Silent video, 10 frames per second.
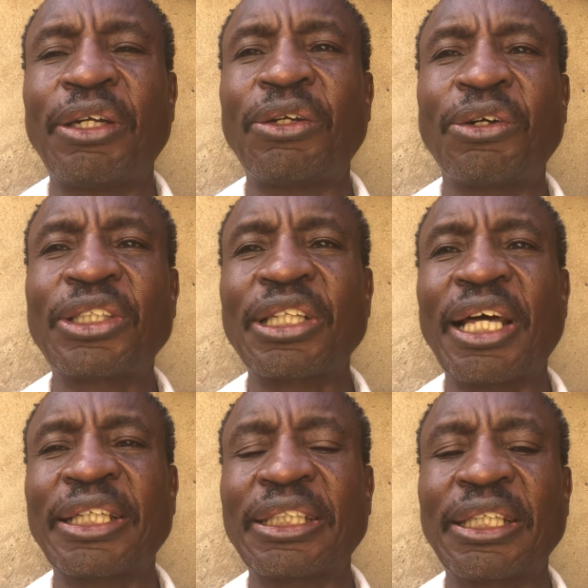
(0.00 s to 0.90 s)
Not
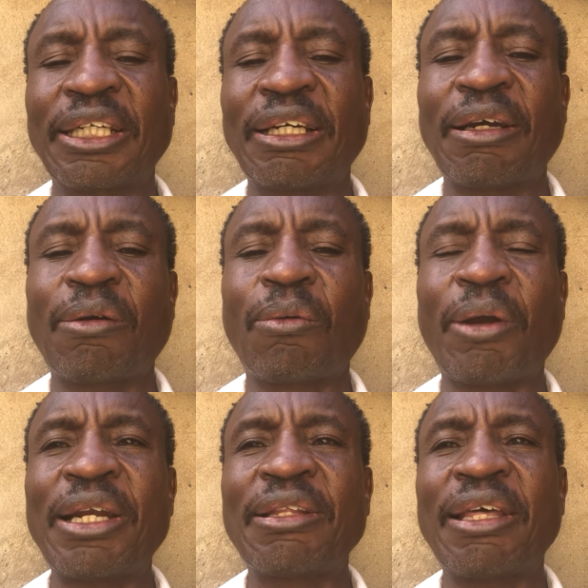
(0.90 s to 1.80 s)
that
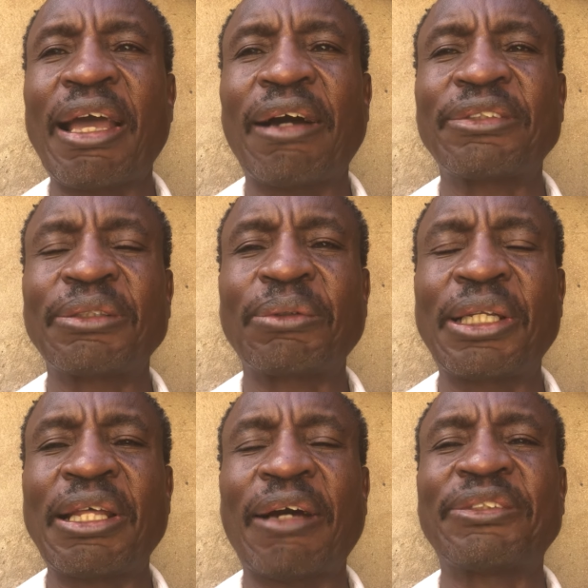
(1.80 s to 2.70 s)
when they have
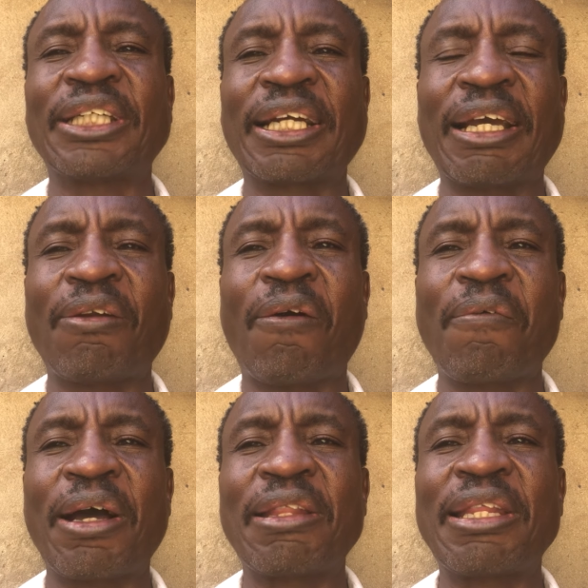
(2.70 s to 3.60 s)
when they have taken
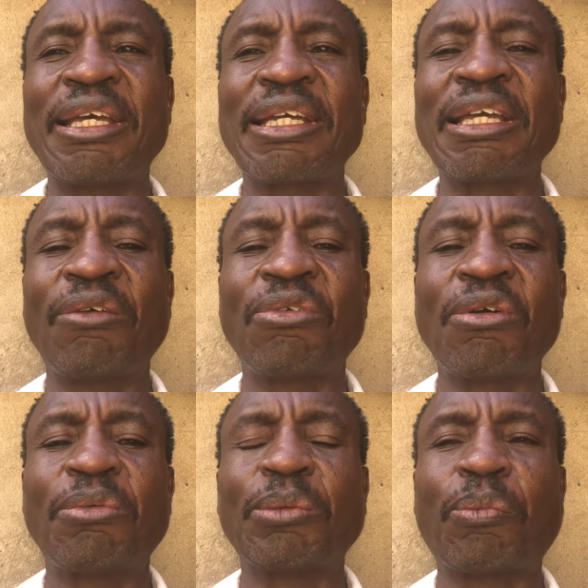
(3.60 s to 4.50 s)
over they give
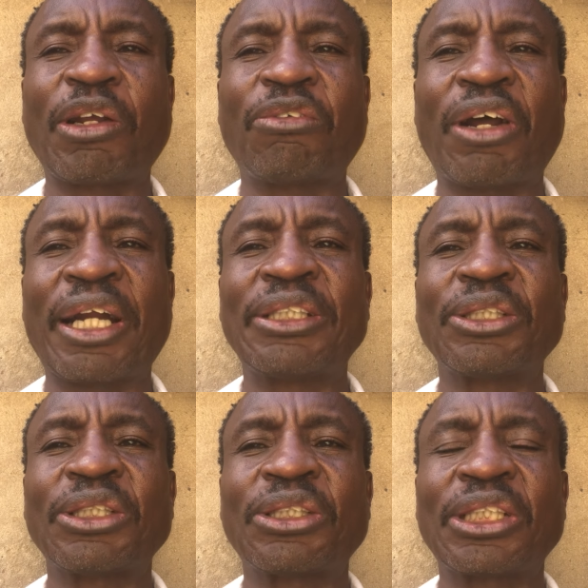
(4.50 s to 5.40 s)
you
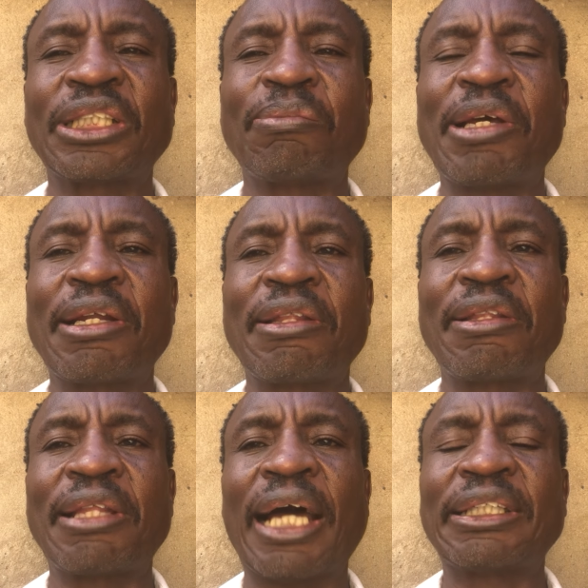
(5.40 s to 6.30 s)
preferential treatment
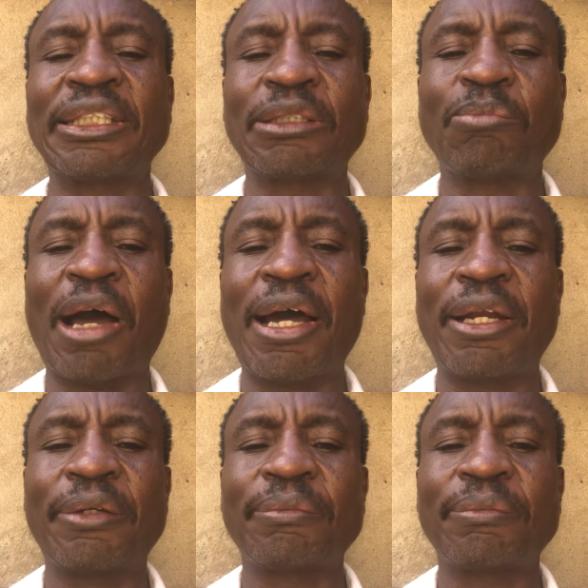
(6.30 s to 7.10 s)
that is bad